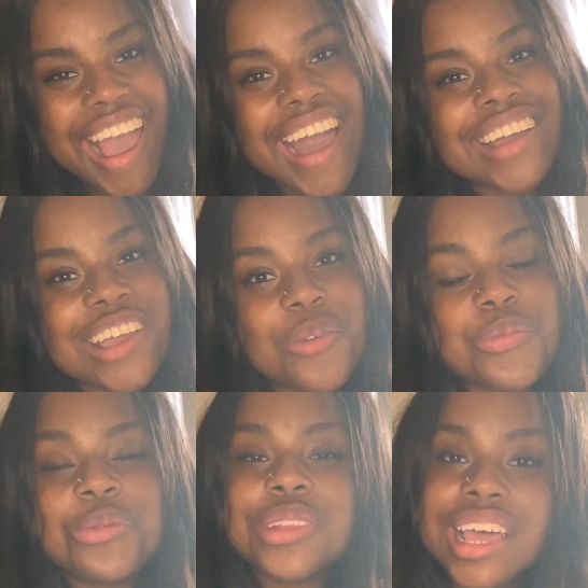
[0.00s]
I hope
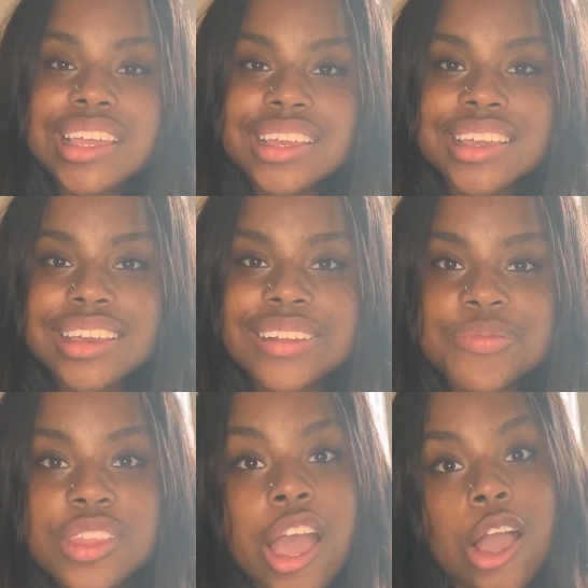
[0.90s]
you like.
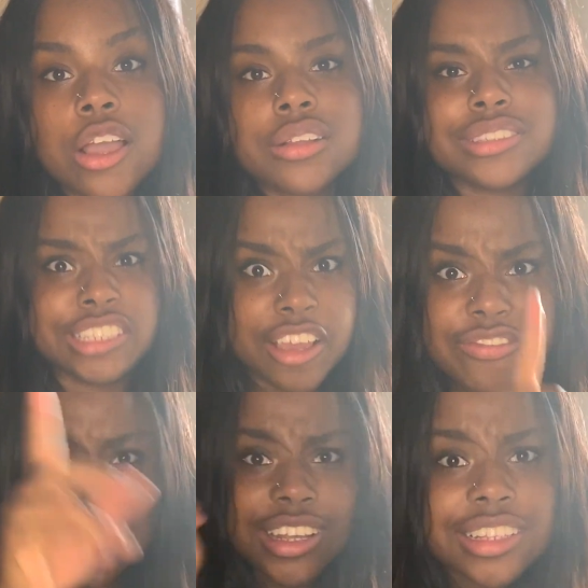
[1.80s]

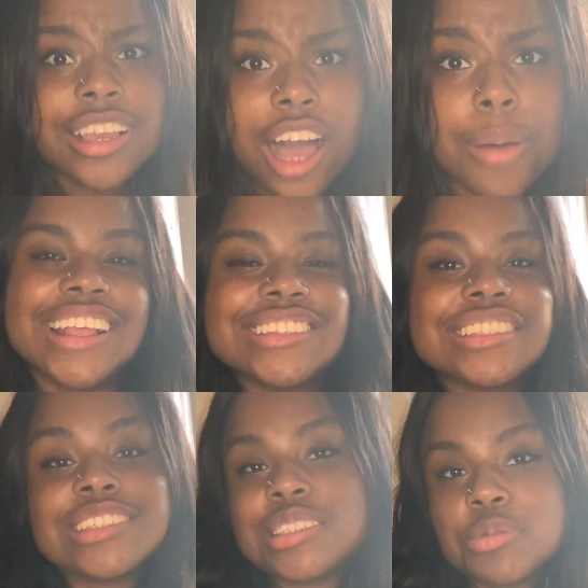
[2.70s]
Definitely comment,
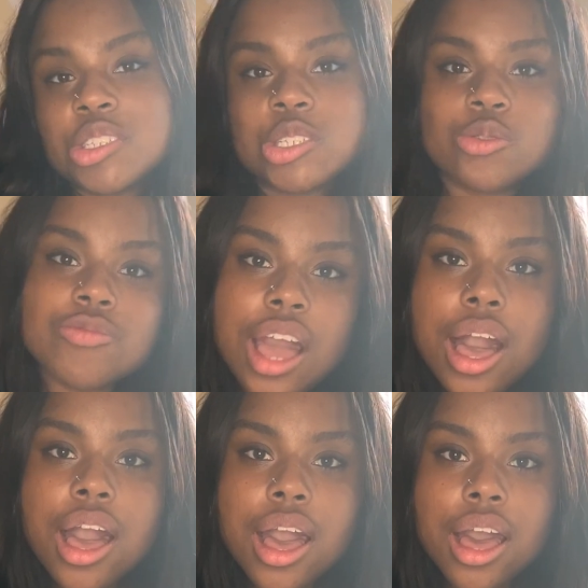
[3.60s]
subscribe.
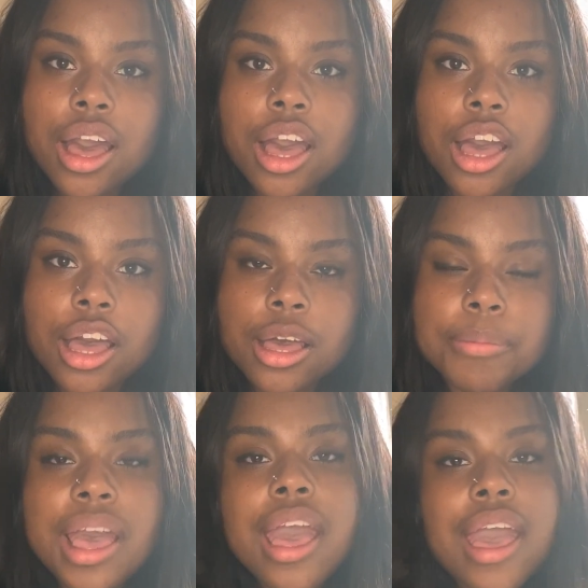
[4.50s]

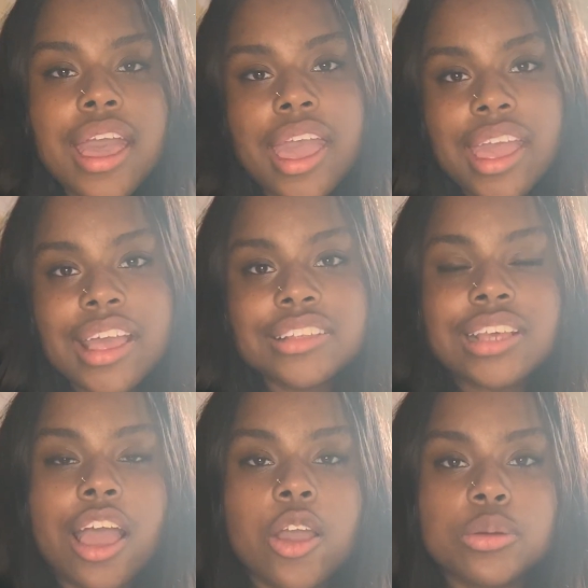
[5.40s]
And
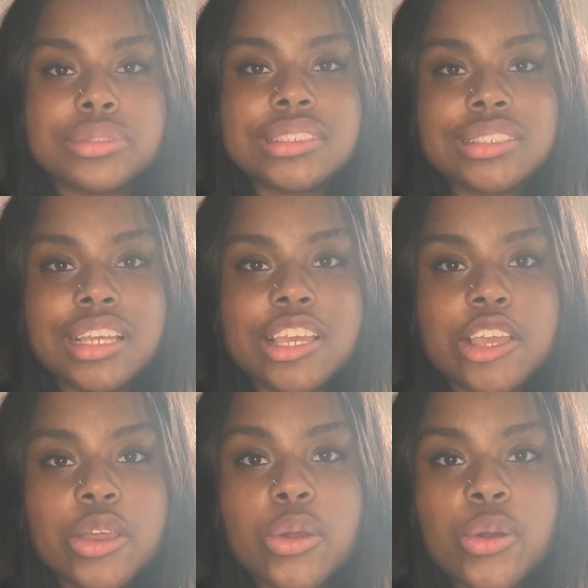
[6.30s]
I hope to see
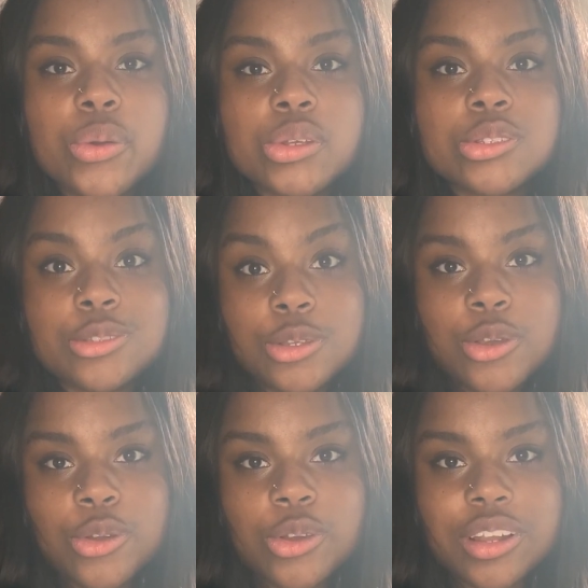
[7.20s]
you
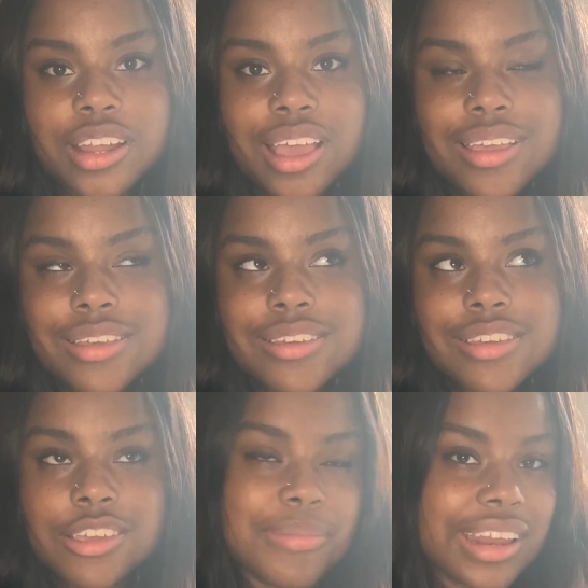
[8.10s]
soon
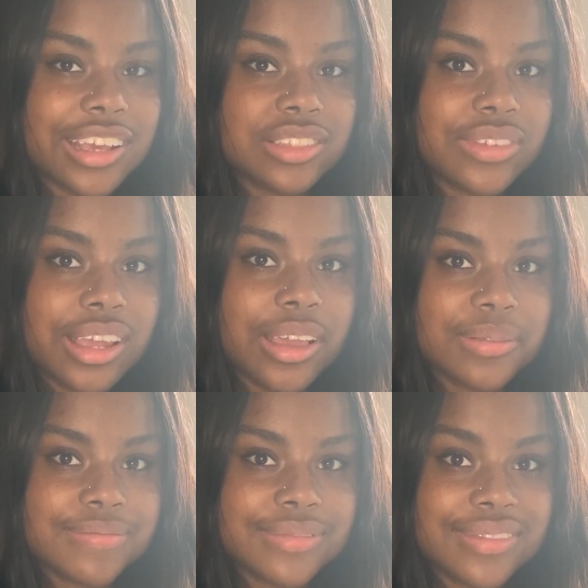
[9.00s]
in my next video.
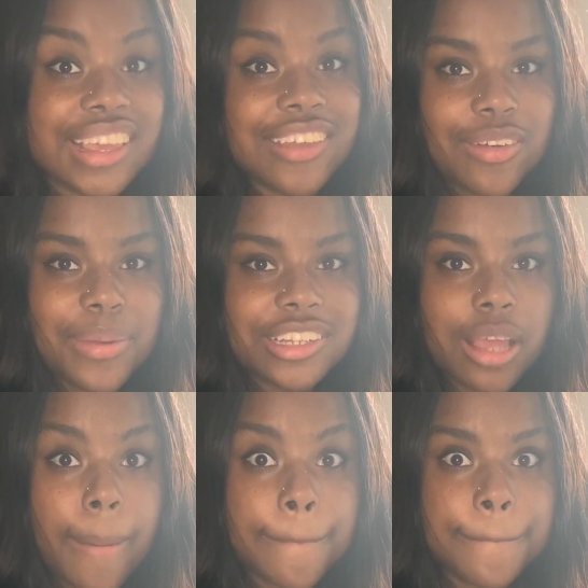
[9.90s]
Thank you very much.
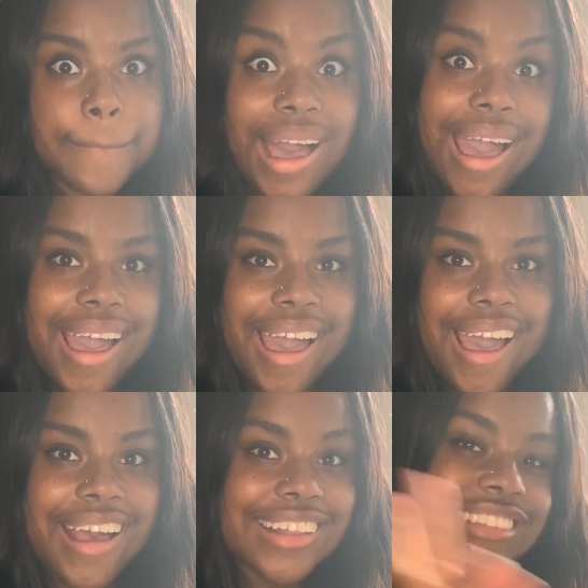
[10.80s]
Bye.